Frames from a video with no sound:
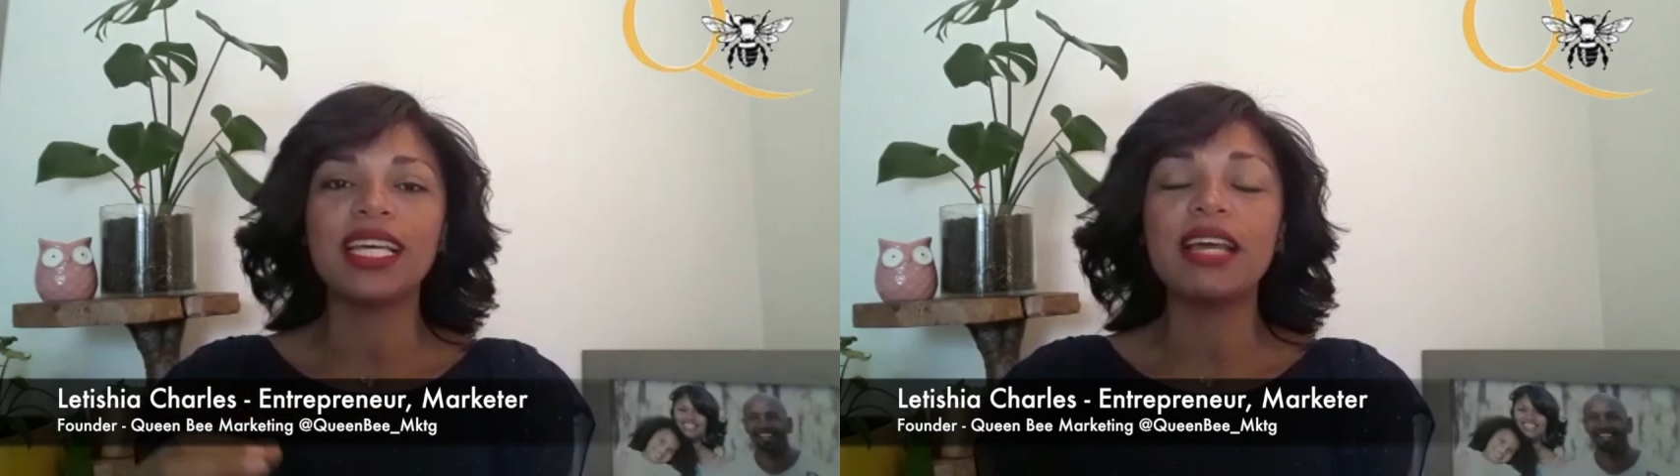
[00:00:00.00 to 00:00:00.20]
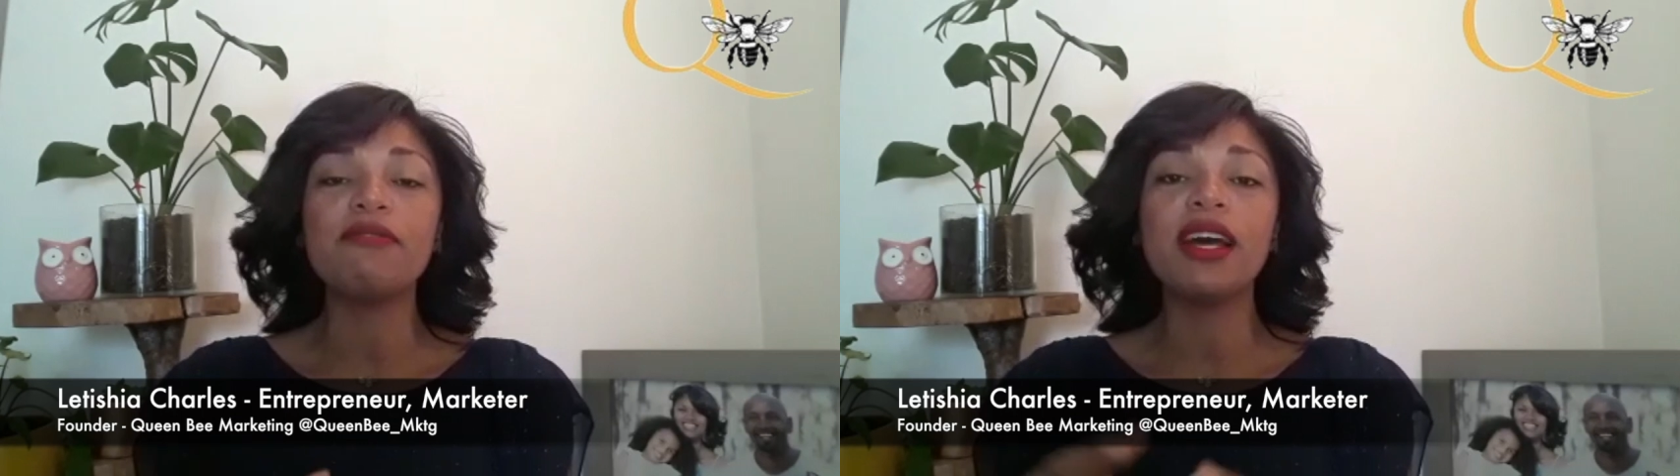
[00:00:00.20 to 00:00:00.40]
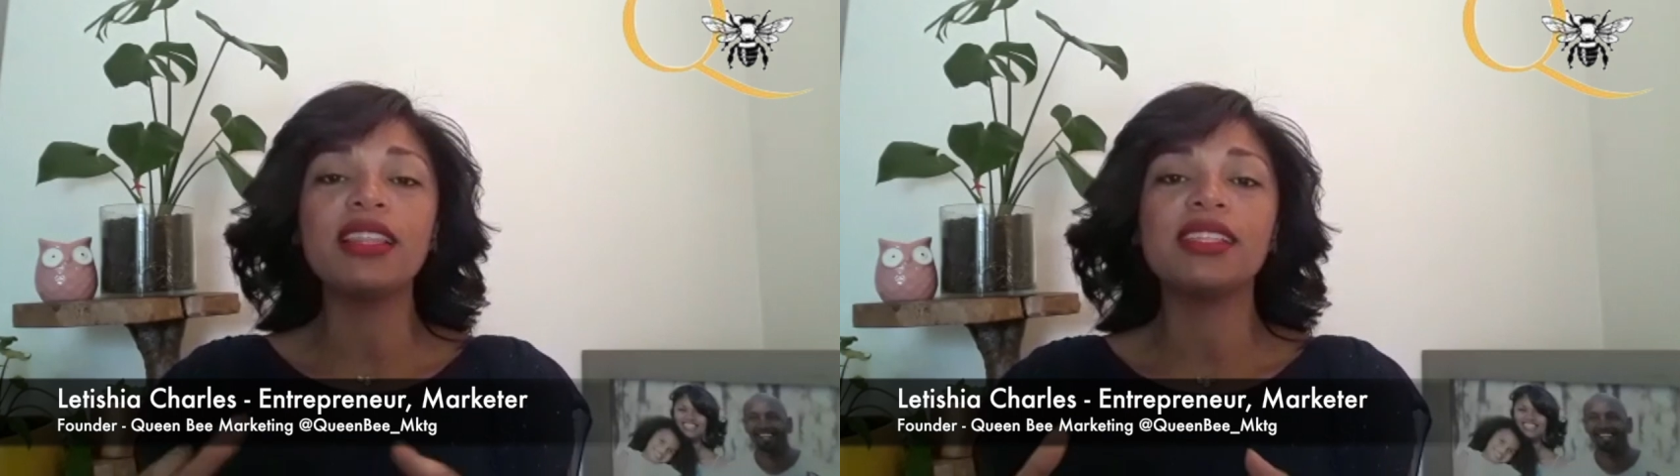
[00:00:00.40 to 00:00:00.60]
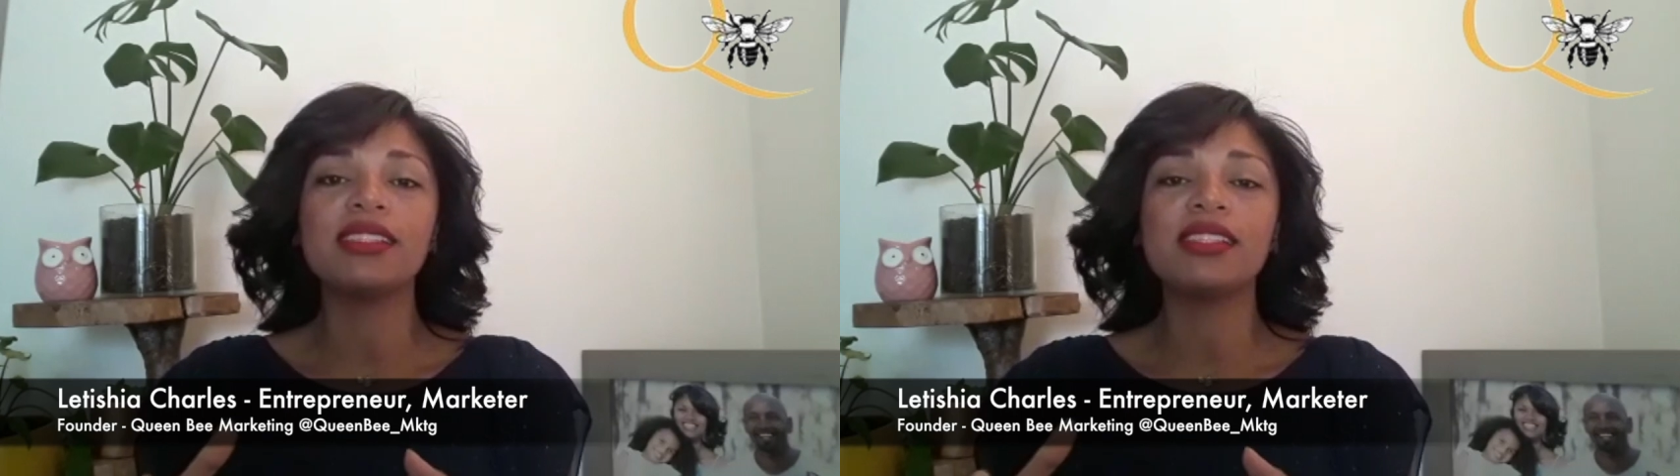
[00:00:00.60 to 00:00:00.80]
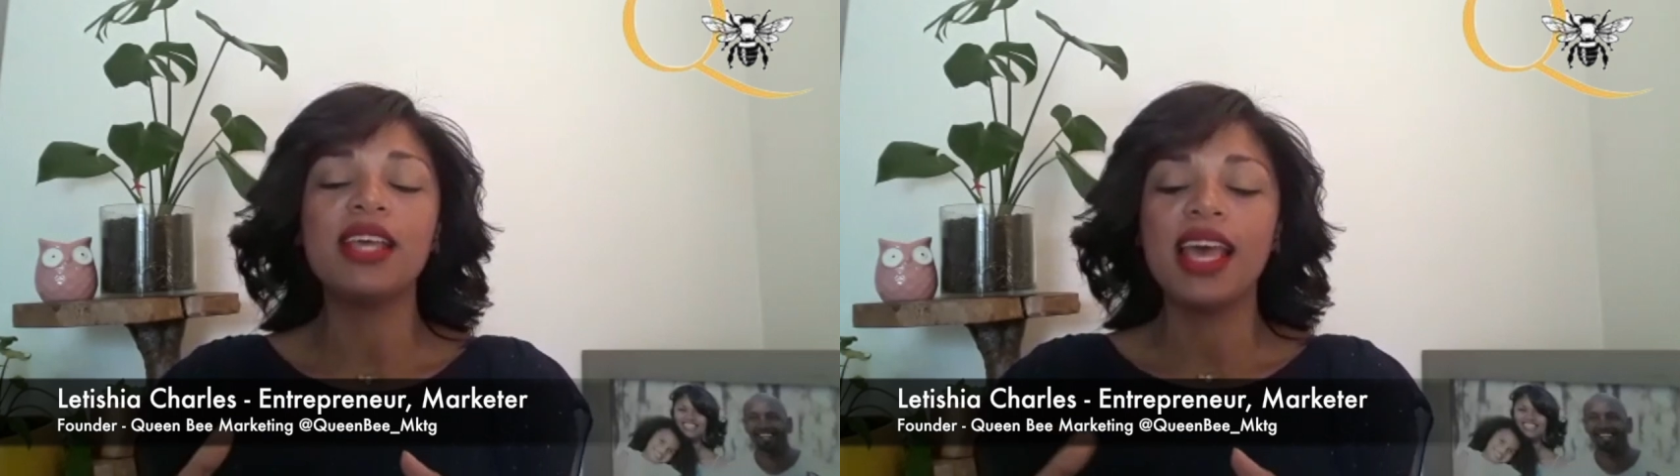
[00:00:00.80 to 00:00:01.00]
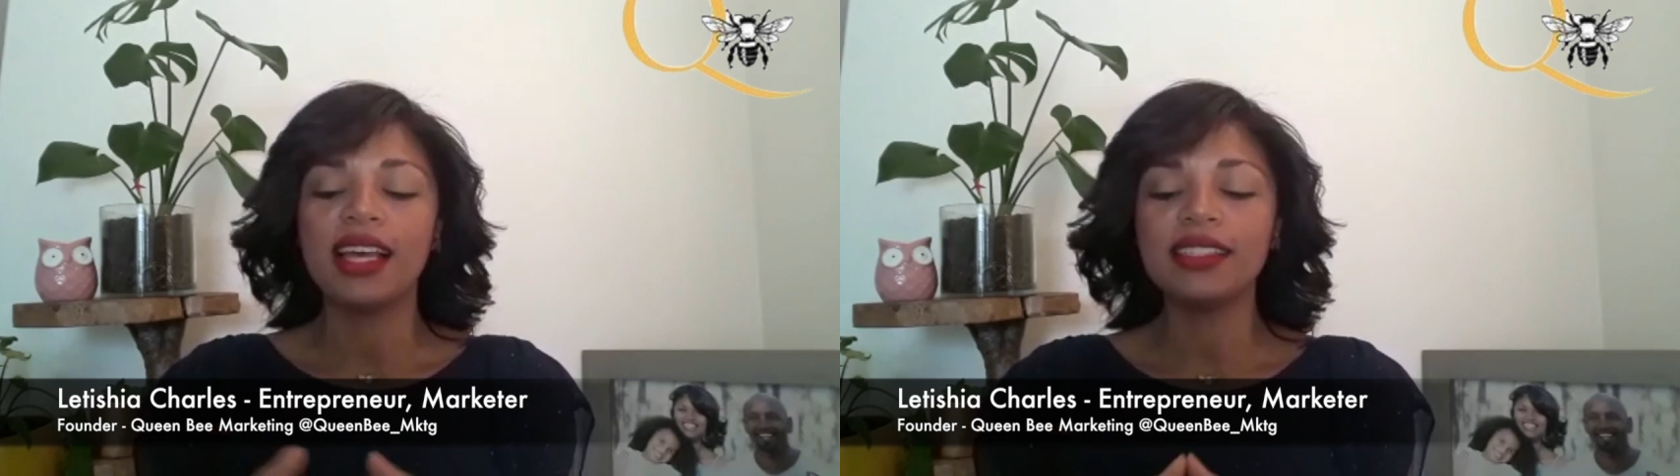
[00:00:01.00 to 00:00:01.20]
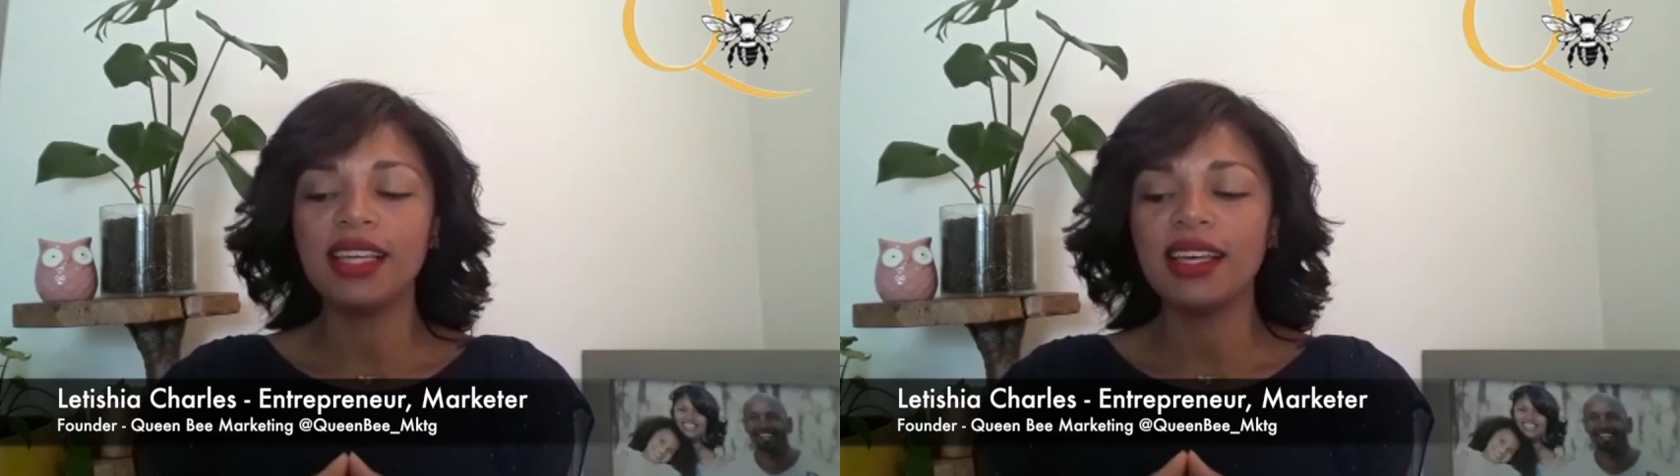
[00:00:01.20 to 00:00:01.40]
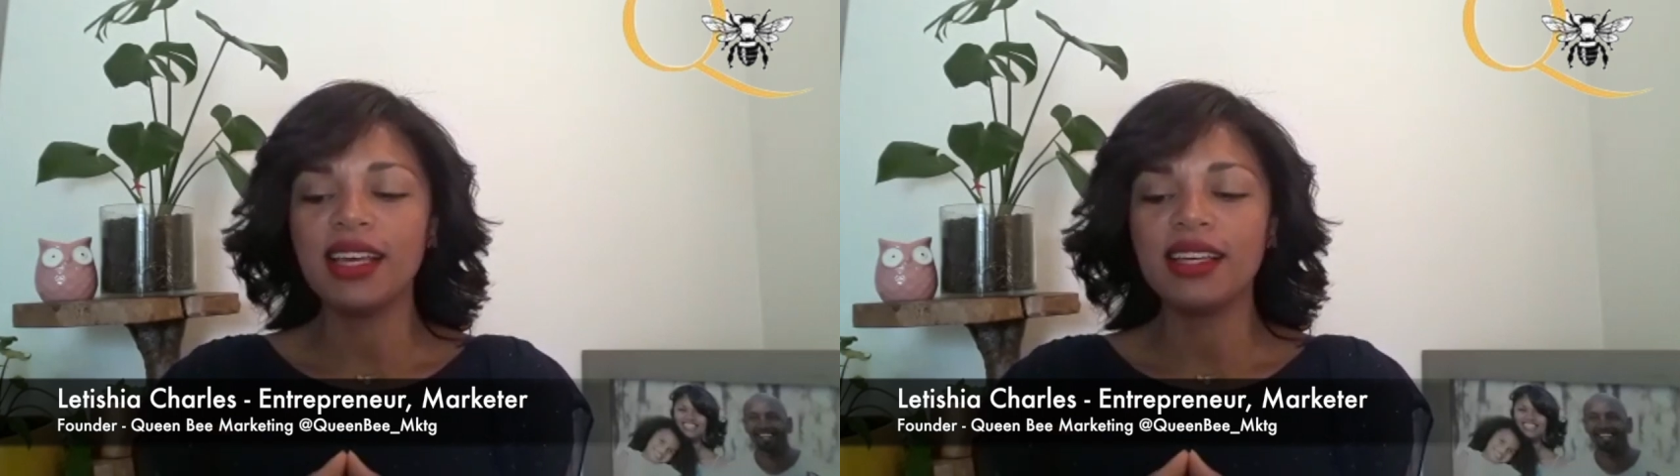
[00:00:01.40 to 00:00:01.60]
And I find this as
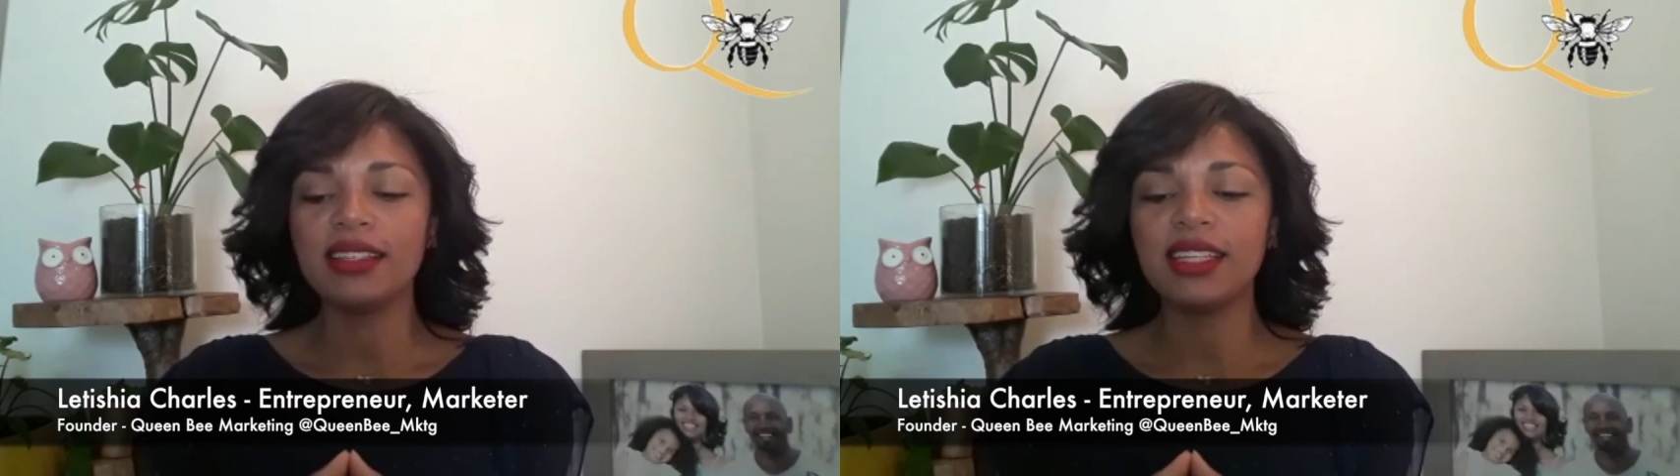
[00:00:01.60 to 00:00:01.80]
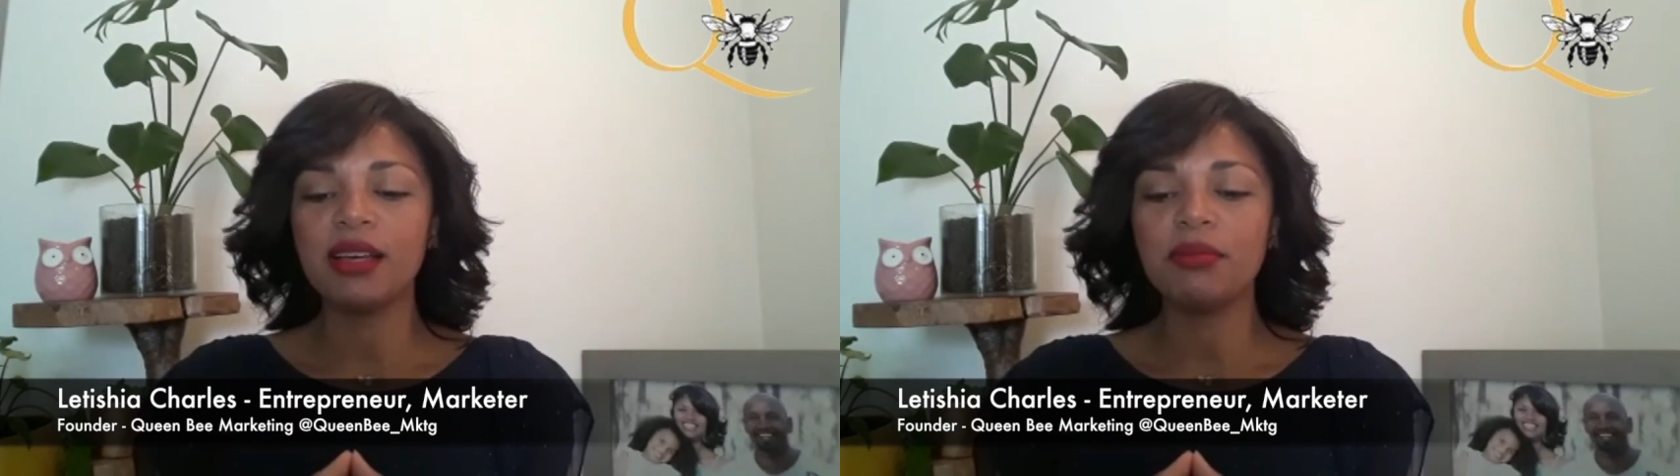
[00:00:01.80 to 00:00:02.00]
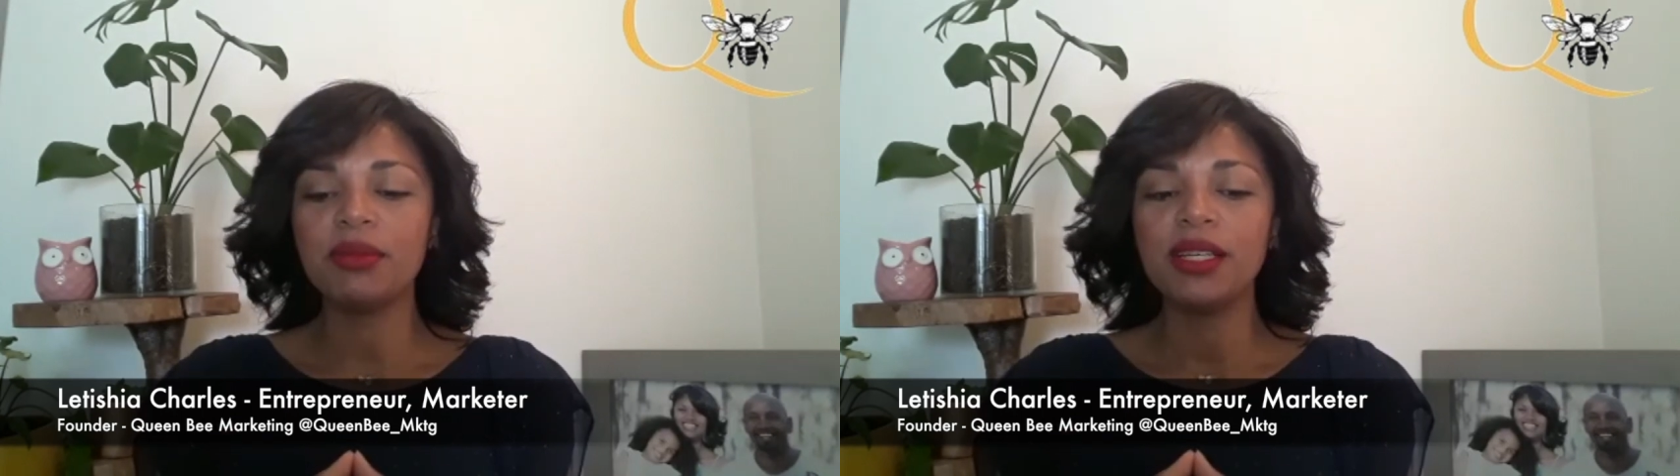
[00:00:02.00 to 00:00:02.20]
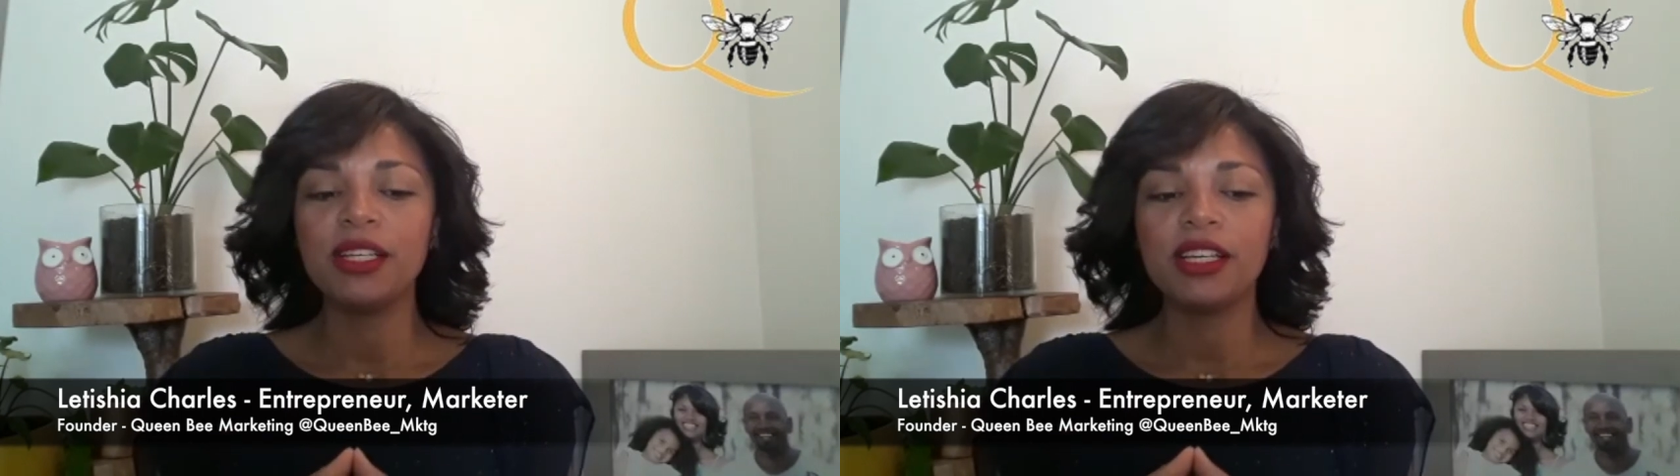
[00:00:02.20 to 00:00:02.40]
I come